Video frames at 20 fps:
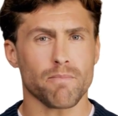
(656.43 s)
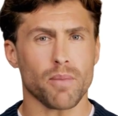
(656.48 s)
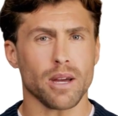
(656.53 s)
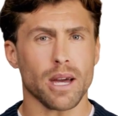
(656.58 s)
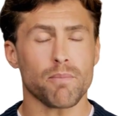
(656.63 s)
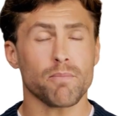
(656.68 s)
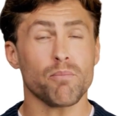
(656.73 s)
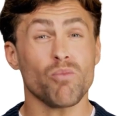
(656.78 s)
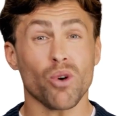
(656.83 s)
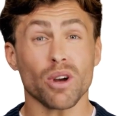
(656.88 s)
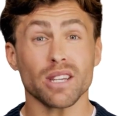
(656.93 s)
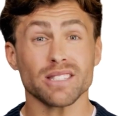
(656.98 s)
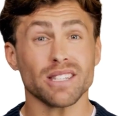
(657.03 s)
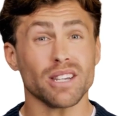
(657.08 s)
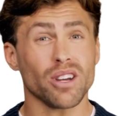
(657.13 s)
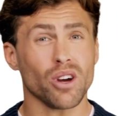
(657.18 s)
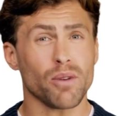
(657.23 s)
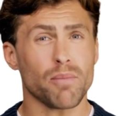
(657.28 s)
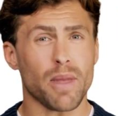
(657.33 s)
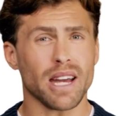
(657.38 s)

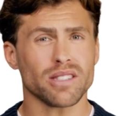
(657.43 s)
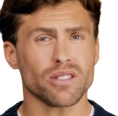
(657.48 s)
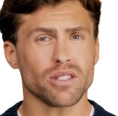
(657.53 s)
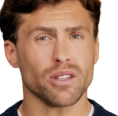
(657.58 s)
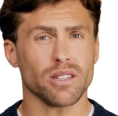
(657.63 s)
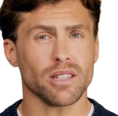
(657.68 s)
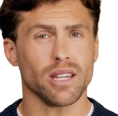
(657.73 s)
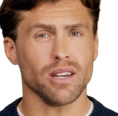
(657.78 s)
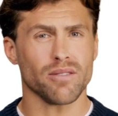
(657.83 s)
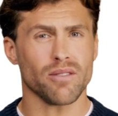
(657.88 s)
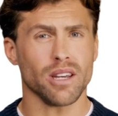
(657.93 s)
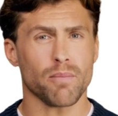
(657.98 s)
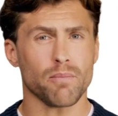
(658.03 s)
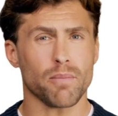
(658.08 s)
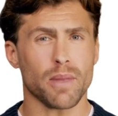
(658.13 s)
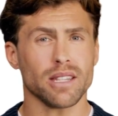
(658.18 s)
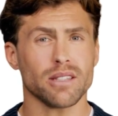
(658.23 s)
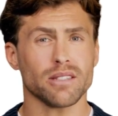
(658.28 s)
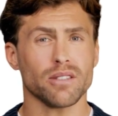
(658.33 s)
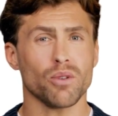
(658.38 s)
Embracing your masculinity
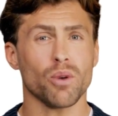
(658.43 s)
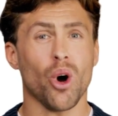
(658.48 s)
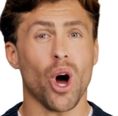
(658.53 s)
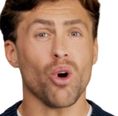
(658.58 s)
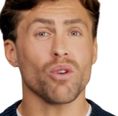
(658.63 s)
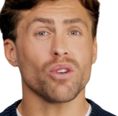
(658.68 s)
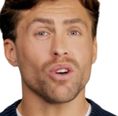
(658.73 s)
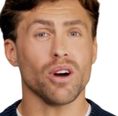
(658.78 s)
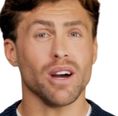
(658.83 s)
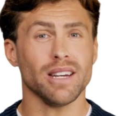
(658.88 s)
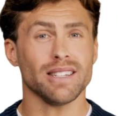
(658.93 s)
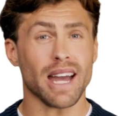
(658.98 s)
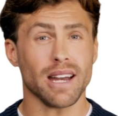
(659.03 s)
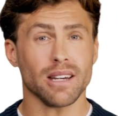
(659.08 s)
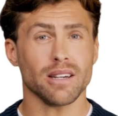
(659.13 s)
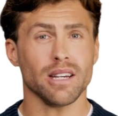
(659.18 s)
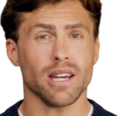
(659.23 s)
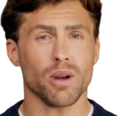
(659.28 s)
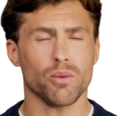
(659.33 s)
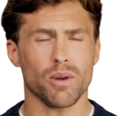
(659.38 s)
means you own your
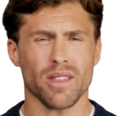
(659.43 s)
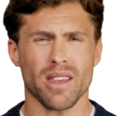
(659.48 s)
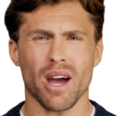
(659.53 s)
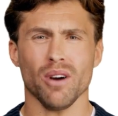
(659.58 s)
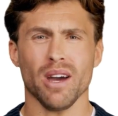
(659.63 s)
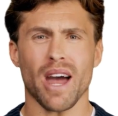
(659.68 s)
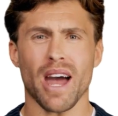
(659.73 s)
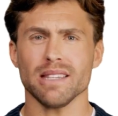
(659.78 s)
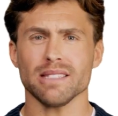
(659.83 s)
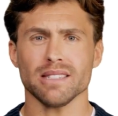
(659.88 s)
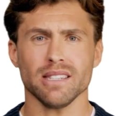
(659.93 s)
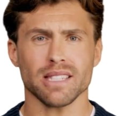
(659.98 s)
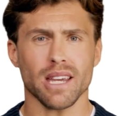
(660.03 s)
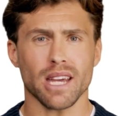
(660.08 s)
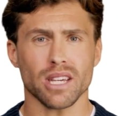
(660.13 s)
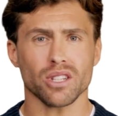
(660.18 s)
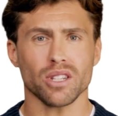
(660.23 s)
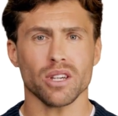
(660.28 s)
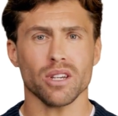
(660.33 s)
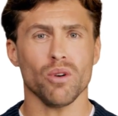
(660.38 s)
identity without
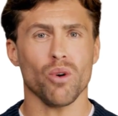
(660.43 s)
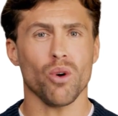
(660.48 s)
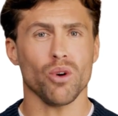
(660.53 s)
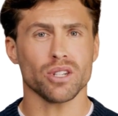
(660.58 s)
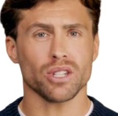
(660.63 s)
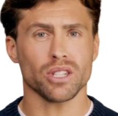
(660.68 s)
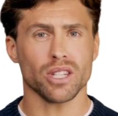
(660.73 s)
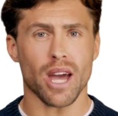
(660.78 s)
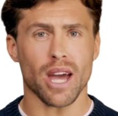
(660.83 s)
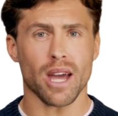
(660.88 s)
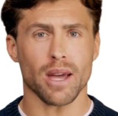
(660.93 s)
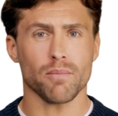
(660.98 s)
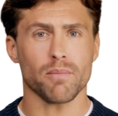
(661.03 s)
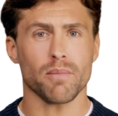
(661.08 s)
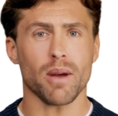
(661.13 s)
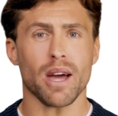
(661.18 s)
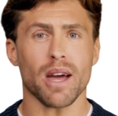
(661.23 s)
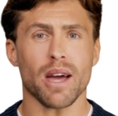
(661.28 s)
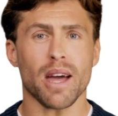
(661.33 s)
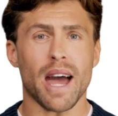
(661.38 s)
hesitation or shame,
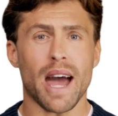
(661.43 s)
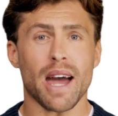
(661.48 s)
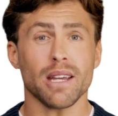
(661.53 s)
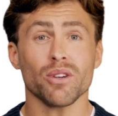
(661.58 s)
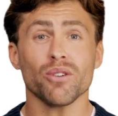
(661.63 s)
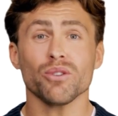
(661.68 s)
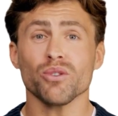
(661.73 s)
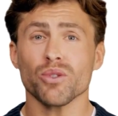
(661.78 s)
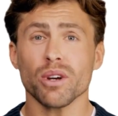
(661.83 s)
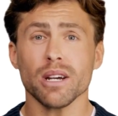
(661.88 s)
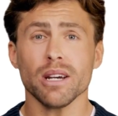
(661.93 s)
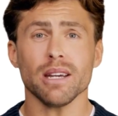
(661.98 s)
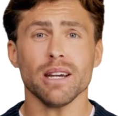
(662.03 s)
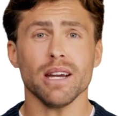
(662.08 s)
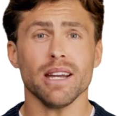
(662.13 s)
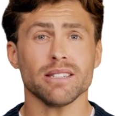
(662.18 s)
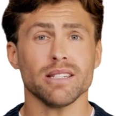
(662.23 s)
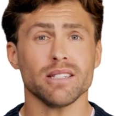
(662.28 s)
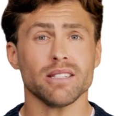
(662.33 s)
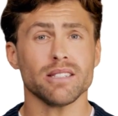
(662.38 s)
and you treat it
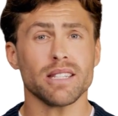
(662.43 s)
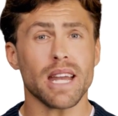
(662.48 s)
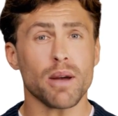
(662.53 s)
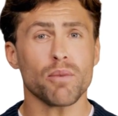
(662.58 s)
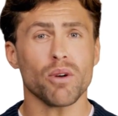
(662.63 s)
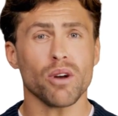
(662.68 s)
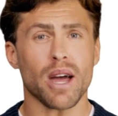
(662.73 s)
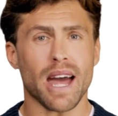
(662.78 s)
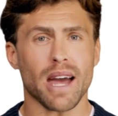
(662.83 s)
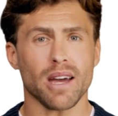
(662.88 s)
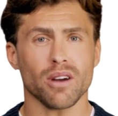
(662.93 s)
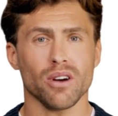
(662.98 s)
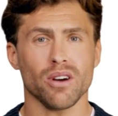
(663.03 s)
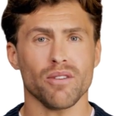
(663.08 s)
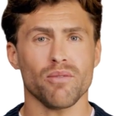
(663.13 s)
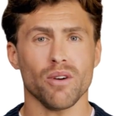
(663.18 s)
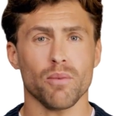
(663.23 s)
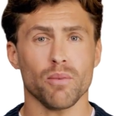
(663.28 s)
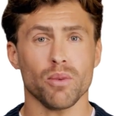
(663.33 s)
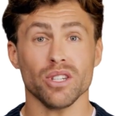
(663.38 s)
as a stable anchor
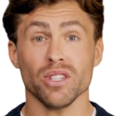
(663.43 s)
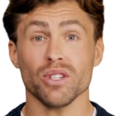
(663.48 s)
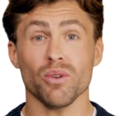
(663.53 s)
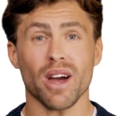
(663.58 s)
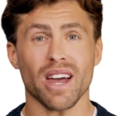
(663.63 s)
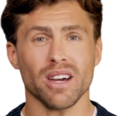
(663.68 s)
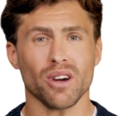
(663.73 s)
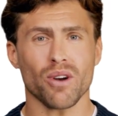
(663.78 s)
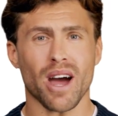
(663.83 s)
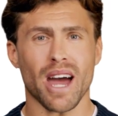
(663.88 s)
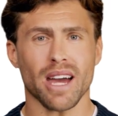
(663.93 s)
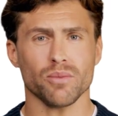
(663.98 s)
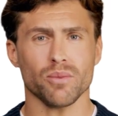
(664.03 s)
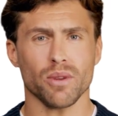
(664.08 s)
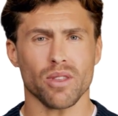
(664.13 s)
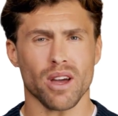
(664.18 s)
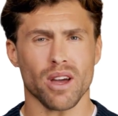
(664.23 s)
from which you interact with